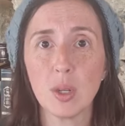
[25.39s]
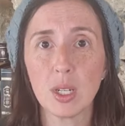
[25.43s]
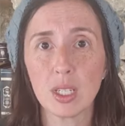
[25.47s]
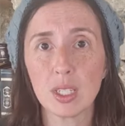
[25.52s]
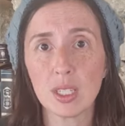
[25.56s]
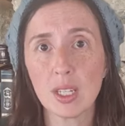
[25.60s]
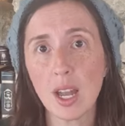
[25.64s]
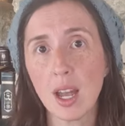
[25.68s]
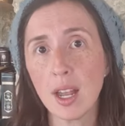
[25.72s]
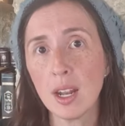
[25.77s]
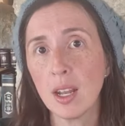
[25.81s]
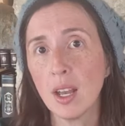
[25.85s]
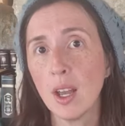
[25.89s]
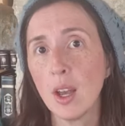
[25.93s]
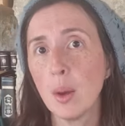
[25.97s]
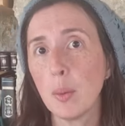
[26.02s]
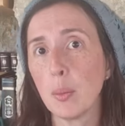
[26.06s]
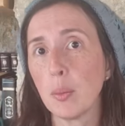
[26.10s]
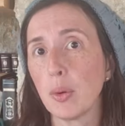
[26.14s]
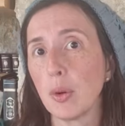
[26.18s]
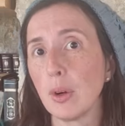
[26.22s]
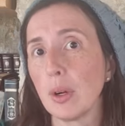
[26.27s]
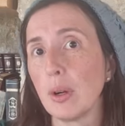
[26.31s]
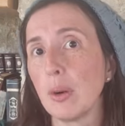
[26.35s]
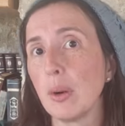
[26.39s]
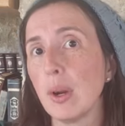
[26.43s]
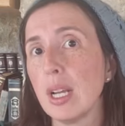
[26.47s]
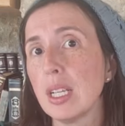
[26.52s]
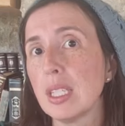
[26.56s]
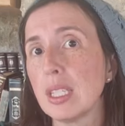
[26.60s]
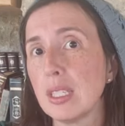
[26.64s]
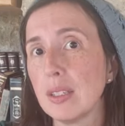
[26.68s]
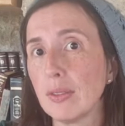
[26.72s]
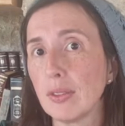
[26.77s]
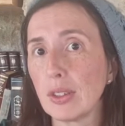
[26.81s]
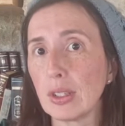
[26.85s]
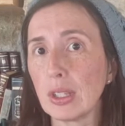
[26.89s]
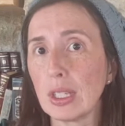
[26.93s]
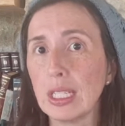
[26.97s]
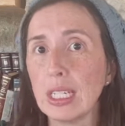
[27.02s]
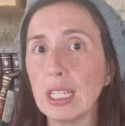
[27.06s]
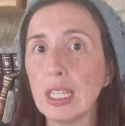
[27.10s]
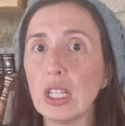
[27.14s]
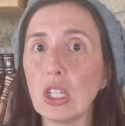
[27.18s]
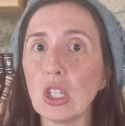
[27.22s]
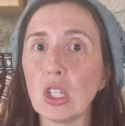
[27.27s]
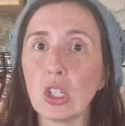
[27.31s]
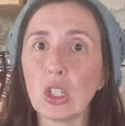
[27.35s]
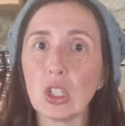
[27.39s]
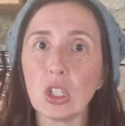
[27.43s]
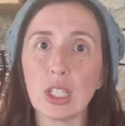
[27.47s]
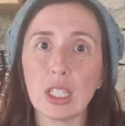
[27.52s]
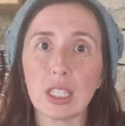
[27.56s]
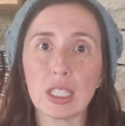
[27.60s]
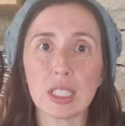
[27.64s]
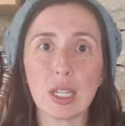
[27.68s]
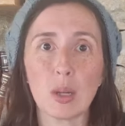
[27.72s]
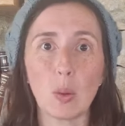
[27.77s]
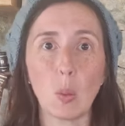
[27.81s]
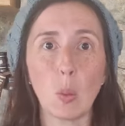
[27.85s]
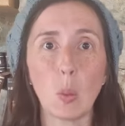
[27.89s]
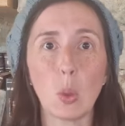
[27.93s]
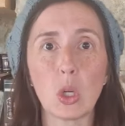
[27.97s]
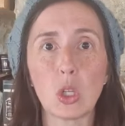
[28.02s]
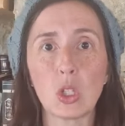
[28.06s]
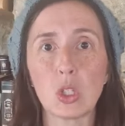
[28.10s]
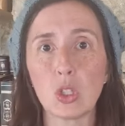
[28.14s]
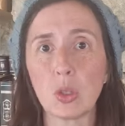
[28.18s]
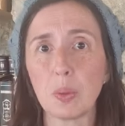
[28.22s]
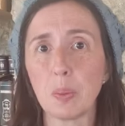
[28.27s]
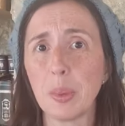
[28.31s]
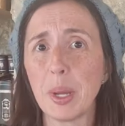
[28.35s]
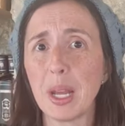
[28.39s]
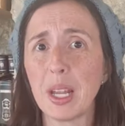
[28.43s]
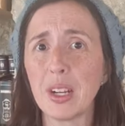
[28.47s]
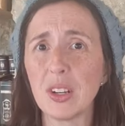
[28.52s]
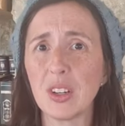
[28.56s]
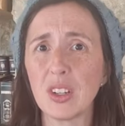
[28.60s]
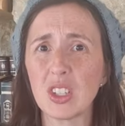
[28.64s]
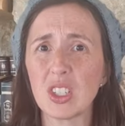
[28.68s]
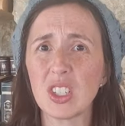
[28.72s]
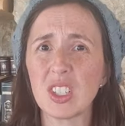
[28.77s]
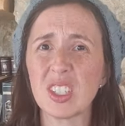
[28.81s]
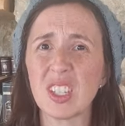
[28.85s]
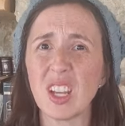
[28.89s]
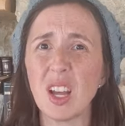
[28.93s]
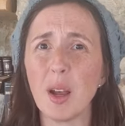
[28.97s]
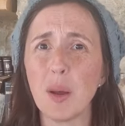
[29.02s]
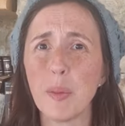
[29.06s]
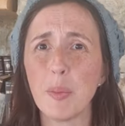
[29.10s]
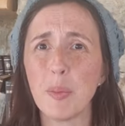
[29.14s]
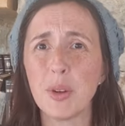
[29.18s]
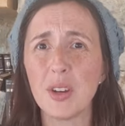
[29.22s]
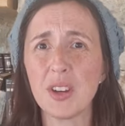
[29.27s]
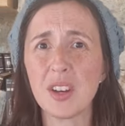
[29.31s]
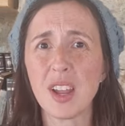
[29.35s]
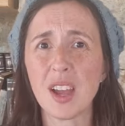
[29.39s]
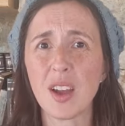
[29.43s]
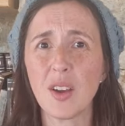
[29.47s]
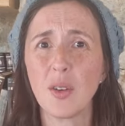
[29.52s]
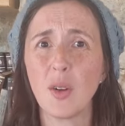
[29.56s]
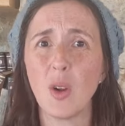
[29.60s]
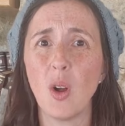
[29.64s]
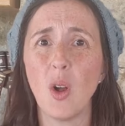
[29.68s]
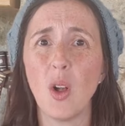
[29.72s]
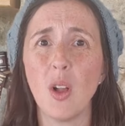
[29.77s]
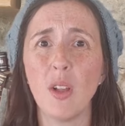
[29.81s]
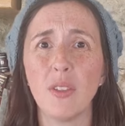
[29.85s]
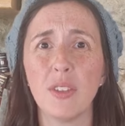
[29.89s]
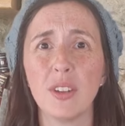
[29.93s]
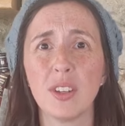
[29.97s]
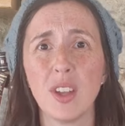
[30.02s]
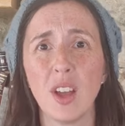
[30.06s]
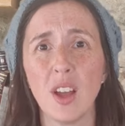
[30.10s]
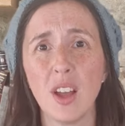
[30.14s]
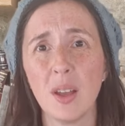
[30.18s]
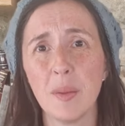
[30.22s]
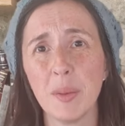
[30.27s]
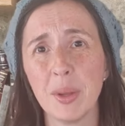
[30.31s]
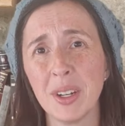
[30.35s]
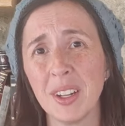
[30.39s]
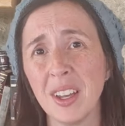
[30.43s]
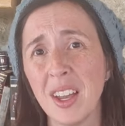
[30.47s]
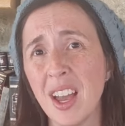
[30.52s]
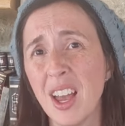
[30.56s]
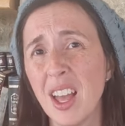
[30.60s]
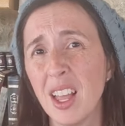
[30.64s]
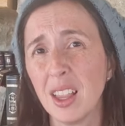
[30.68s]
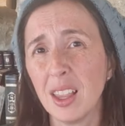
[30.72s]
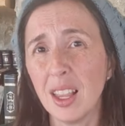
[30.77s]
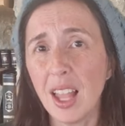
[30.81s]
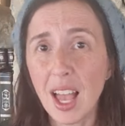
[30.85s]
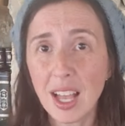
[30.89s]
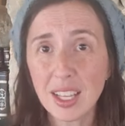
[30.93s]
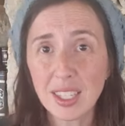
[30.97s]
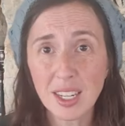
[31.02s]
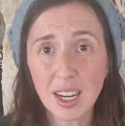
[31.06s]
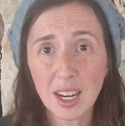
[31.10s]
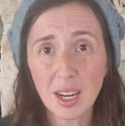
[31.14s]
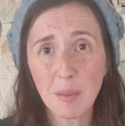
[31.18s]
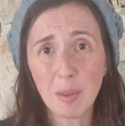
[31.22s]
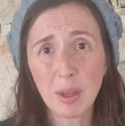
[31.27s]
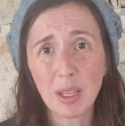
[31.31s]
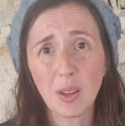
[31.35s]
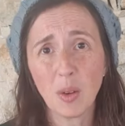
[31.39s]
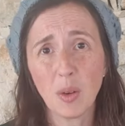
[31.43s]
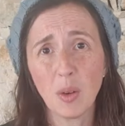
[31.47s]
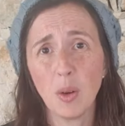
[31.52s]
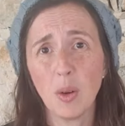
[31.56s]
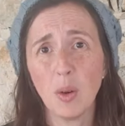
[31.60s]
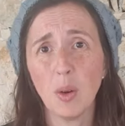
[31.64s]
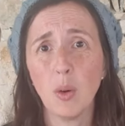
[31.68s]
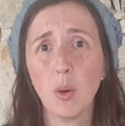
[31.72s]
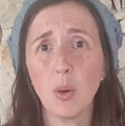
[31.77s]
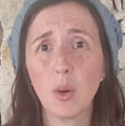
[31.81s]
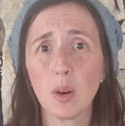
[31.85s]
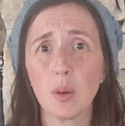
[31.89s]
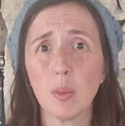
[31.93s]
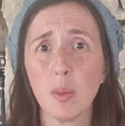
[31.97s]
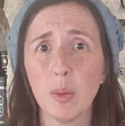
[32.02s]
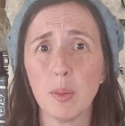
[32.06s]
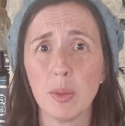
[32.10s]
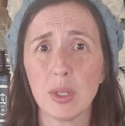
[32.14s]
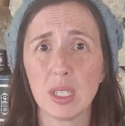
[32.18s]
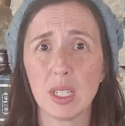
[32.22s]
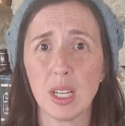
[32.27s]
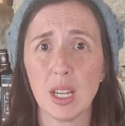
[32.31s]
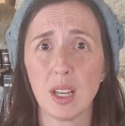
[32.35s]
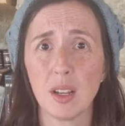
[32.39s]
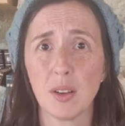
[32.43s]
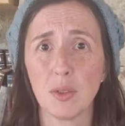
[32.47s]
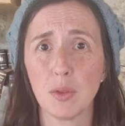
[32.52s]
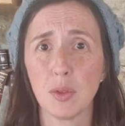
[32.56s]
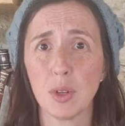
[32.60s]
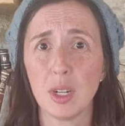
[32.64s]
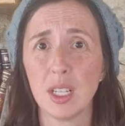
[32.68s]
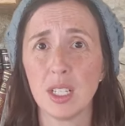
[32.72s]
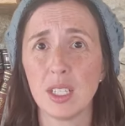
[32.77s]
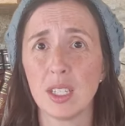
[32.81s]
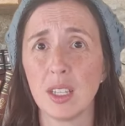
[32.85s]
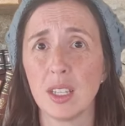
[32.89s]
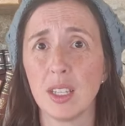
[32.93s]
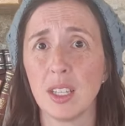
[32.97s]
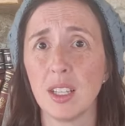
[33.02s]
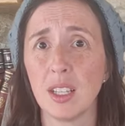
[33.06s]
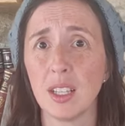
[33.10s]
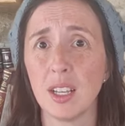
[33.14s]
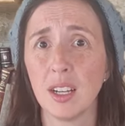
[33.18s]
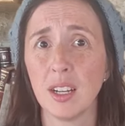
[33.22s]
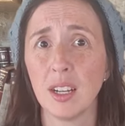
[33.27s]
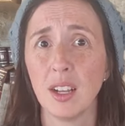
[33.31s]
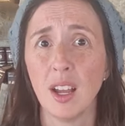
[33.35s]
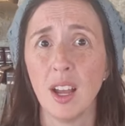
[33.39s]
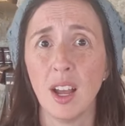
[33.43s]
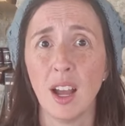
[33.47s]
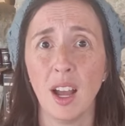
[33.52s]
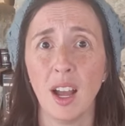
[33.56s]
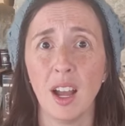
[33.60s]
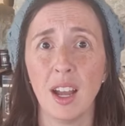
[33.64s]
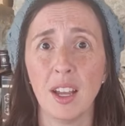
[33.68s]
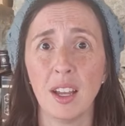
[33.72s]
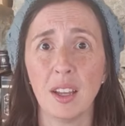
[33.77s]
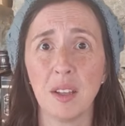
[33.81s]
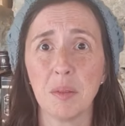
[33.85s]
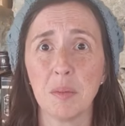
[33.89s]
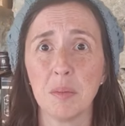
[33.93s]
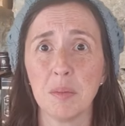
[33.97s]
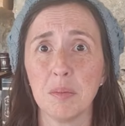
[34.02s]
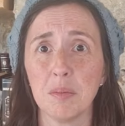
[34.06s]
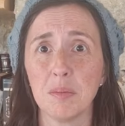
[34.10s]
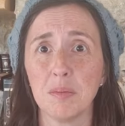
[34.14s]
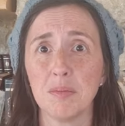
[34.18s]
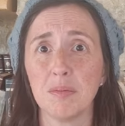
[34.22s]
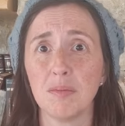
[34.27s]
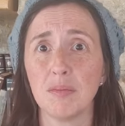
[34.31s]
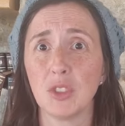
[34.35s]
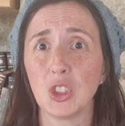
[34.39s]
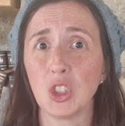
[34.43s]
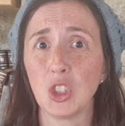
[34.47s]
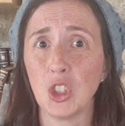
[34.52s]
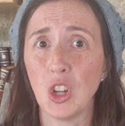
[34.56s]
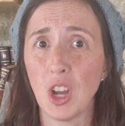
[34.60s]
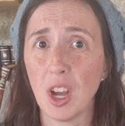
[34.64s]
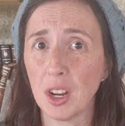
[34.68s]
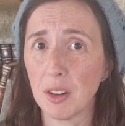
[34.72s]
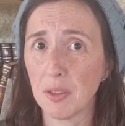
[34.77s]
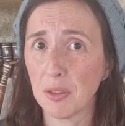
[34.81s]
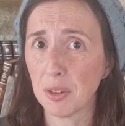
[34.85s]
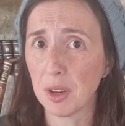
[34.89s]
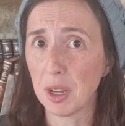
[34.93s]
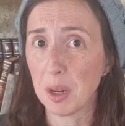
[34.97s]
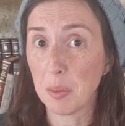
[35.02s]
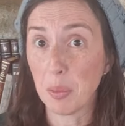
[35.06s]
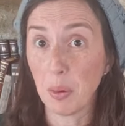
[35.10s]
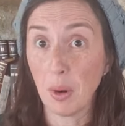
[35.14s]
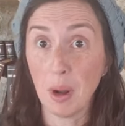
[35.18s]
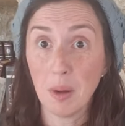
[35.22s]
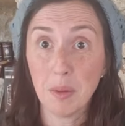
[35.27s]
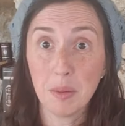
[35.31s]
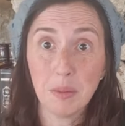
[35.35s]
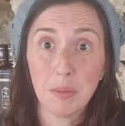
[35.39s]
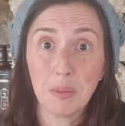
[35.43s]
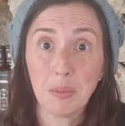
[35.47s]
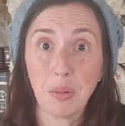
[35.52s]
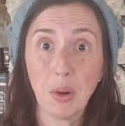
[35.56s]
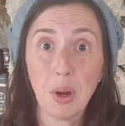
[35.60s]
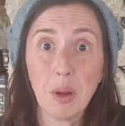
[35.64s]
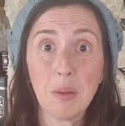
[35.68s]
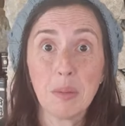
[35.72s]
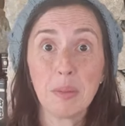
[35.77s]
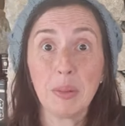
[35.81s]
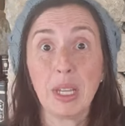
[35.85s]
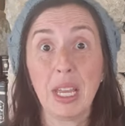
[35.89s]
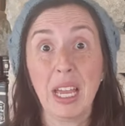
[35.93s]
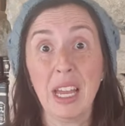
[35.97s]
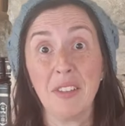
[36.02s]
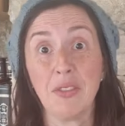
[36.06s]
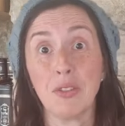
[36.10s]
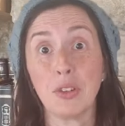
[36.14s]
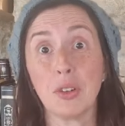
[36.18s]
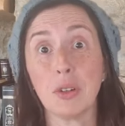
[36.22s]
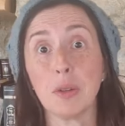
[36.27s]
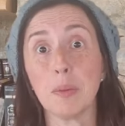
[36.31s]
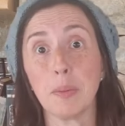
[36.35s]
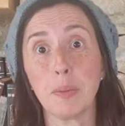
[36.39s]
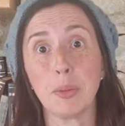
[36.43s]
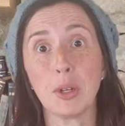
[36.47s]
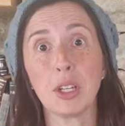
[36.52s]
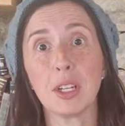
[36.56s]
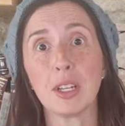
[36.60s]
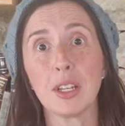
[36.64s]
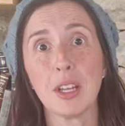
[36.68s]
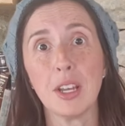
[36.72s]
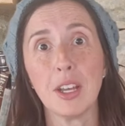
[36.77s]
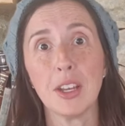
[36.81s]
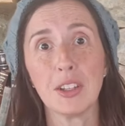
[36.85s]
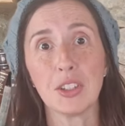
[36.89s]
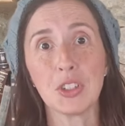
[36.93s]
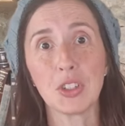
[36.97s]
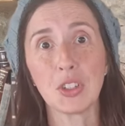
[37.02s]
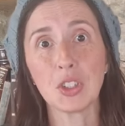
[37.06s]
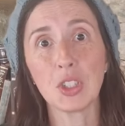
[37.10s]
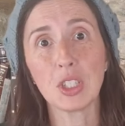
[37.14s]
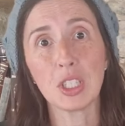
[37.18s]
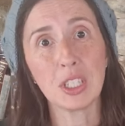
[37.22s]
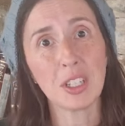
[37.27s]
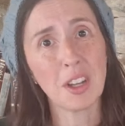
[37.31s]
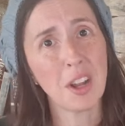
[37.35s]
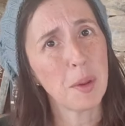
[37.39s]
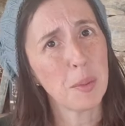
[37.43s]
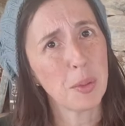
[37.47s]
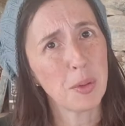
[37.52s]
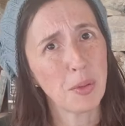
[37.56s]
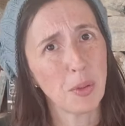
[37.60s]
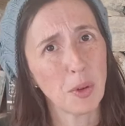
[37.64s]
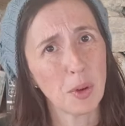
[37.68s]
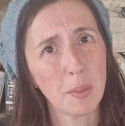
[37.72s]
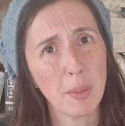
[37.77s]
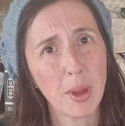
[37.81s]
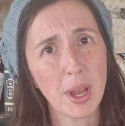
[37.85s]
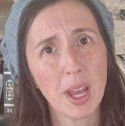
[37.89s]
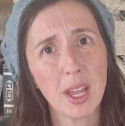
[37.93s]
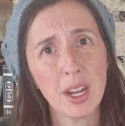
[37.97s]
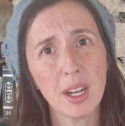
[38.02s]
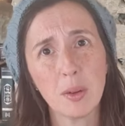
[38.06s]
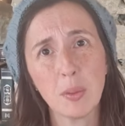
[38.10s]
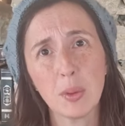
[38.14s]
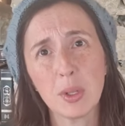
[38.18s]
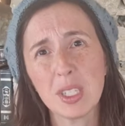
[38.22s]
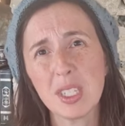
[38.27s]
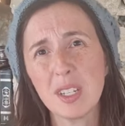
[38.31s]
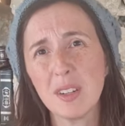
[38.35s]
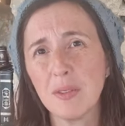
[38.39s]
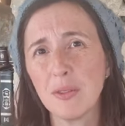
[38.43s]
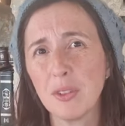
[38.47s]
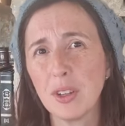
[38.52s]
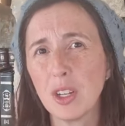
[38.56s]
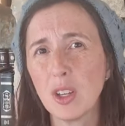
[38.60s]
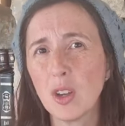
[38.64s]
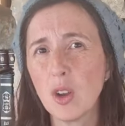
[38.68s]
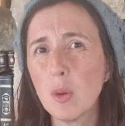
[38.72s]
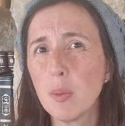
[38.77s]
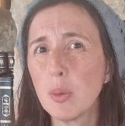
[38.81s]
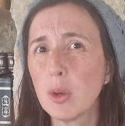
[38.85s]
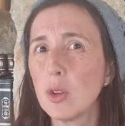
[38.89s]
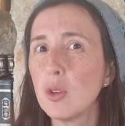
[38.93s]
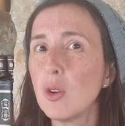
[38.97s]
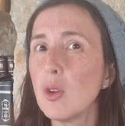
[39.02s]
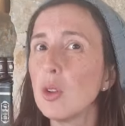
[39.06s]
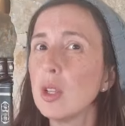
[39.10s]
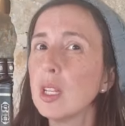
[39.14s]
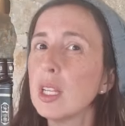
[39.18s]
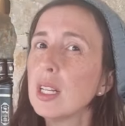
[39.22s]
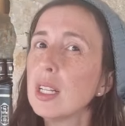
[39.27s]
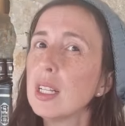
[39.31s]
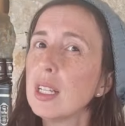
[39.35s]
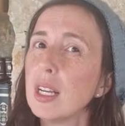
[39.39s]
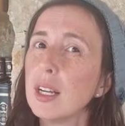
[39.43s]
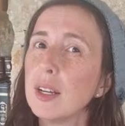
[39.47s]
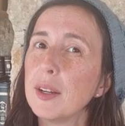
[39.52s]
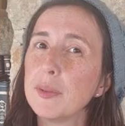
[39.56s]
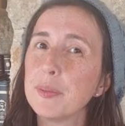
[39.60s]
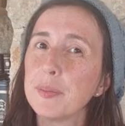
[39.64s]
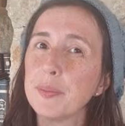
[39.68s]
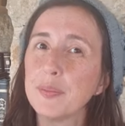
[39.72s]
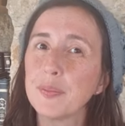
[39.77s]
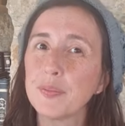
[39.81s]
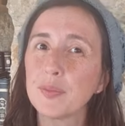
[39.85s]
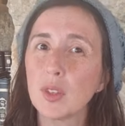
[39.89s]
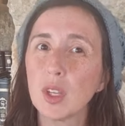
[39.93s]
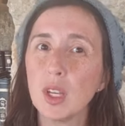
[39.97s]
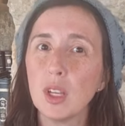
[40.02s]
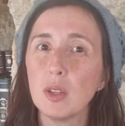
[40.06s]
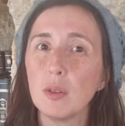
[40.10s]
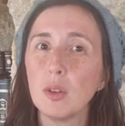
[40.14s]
And it's not progressive or linear. It gets like worse or better. It's just up and down all the time. And last night I made the horrible mistake of reading something that I should not have read probably ever, but certainly not before bed. It wasn't a video, but you know, little by